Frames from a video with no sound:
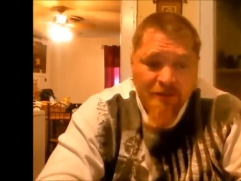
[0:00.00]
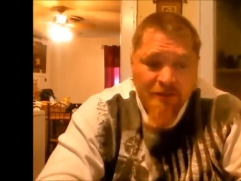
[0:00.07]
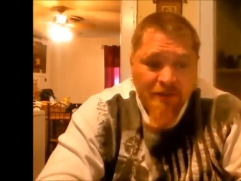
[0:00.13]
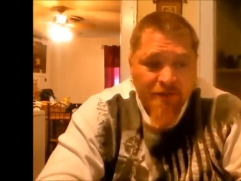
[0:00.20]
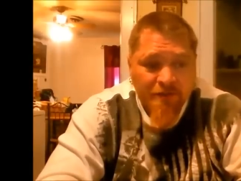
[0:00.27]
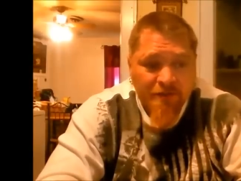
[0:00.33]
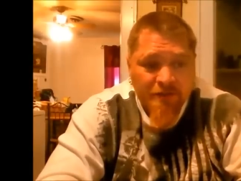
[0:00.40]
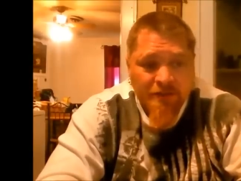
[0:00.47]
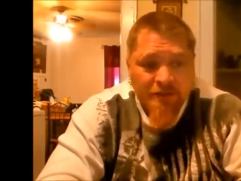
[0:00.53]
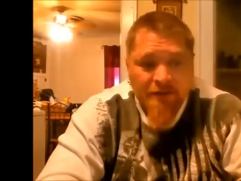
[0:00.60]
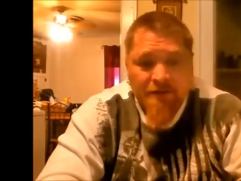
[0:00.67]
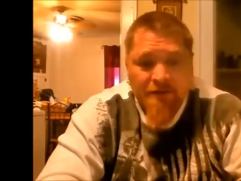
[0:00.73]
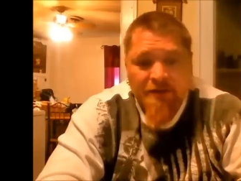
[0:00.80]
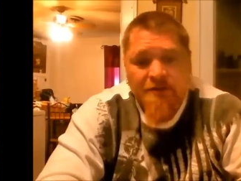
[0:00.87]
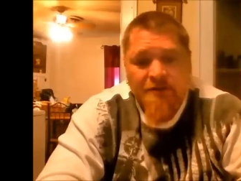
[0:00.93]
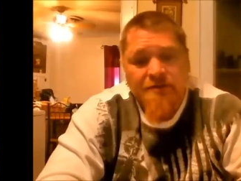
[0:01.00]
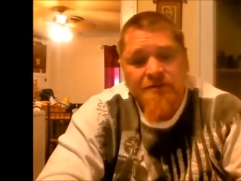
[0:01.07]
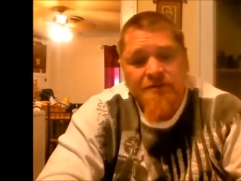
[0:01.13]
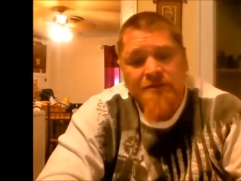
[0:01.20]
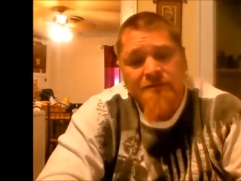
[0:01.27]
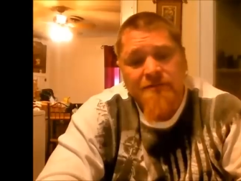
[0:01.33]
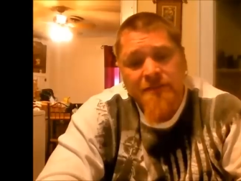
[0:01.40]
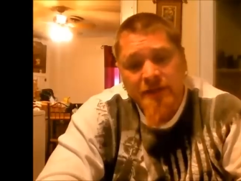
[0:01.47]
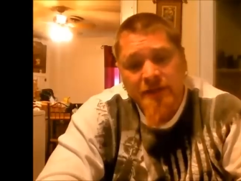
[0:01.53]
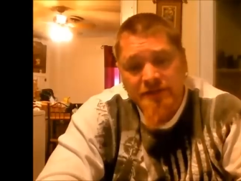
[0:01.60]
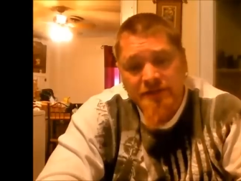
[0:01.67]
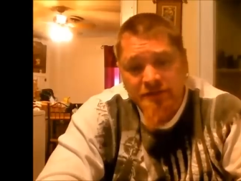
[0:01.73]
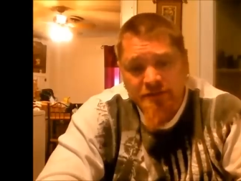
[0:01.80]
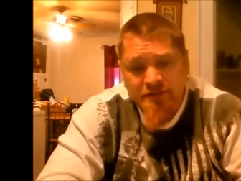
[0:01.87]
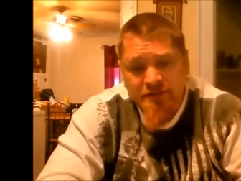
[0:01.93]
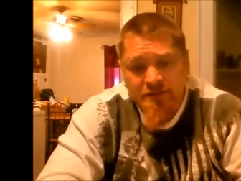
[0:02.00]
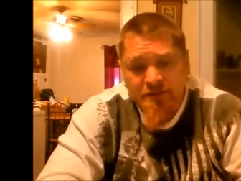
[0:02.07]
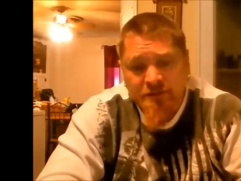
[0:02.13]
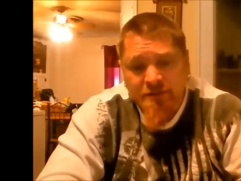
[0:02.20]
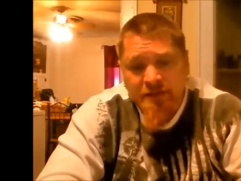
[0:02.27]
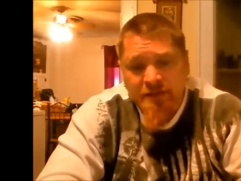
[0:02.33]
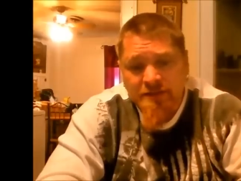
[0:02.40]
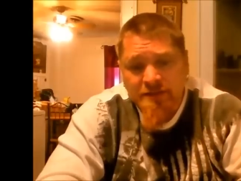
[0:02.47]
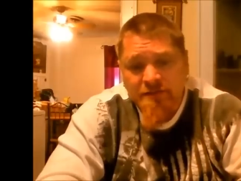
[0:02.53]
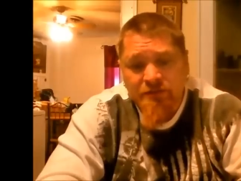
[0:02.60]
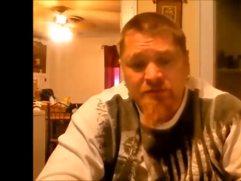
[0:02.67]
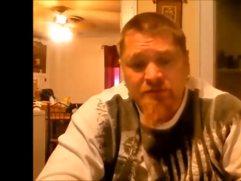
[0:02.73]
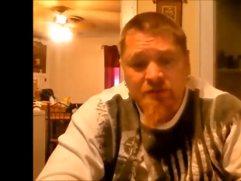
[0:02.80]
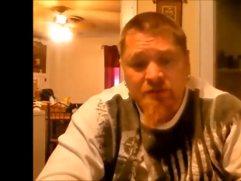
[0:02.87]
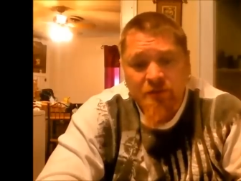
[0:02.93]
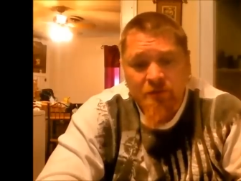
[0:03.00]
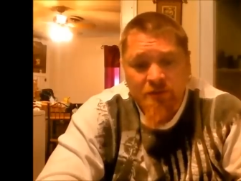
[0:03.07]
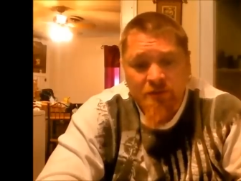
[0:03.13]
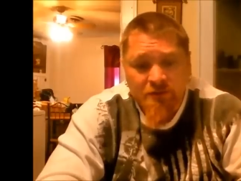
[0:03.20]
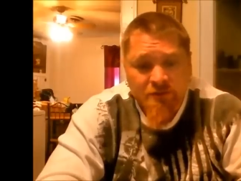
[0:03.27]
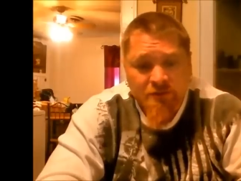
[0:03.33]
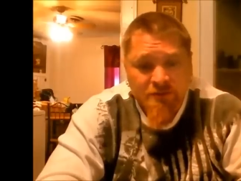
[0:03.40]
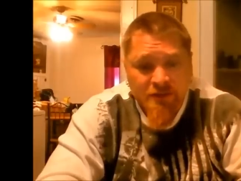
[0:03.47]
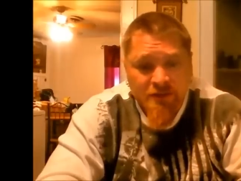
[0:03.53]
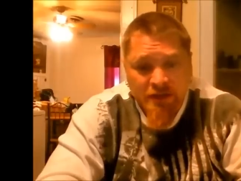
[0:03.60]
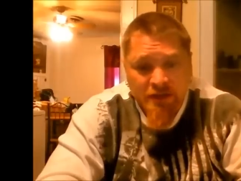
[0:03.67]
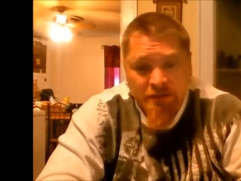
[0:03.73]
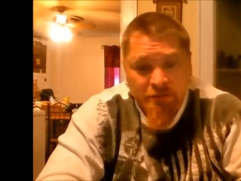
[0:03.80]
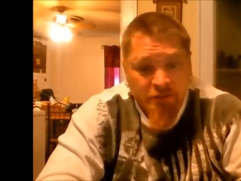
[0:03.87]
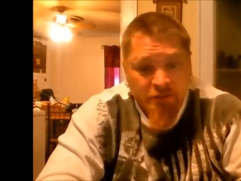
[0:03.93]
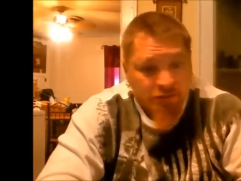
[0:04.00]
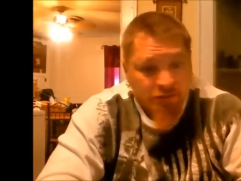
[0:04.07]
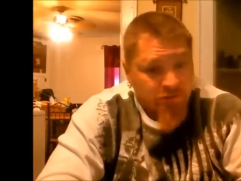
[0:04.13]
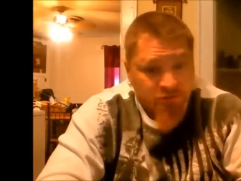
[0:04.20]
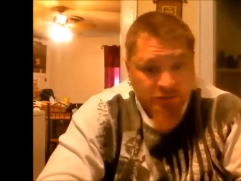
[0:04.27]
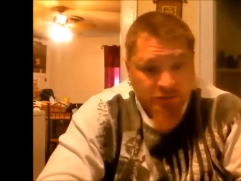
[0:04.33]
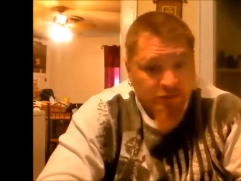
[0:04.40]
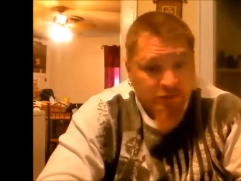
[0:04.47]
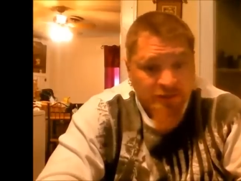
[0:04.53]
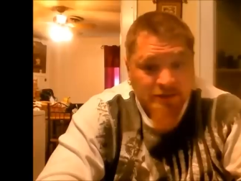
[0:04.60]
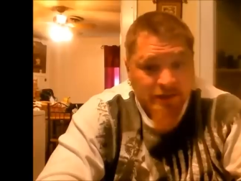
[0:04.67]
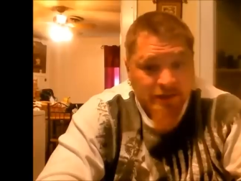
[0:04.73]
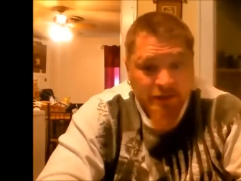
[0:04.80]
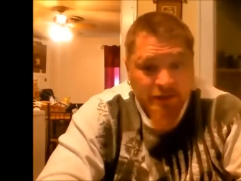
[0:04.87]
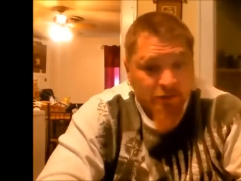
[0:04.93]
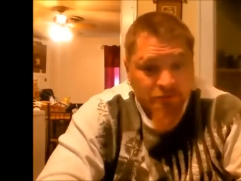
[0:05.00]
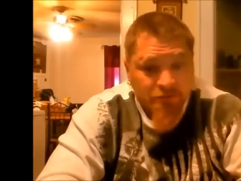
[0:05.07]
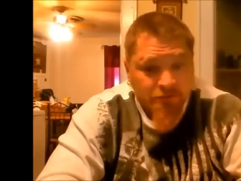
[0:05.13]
If you're going to let your kids use it, make sure you supervise them. You don't want little Johnny putting little Derek's eye out.